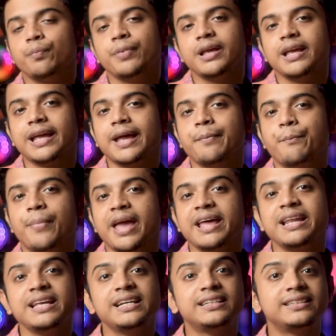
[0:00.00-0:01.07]
be a
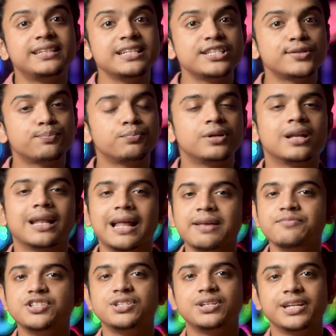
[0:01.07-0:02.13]
very crisp
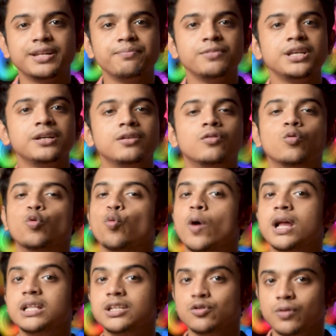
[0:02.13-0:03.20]
live streaming
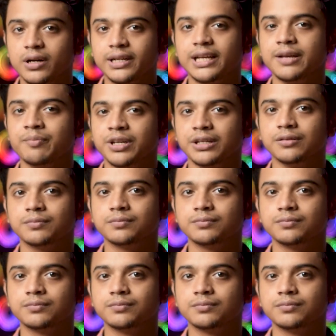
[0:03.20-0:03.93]
while you are gaming.